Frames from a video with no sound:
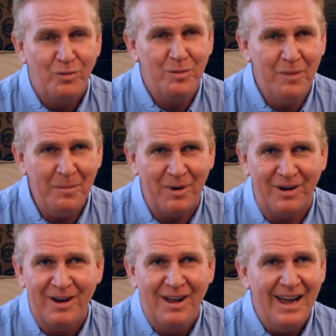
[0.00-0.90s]

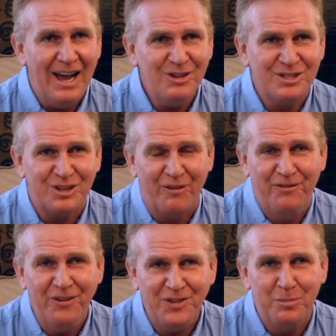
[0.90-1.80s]
Remember, houses are
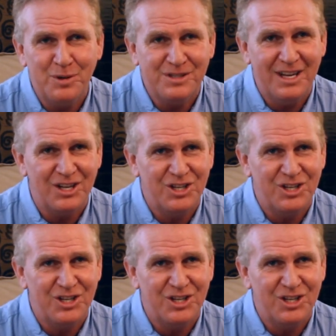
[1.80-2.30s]
50%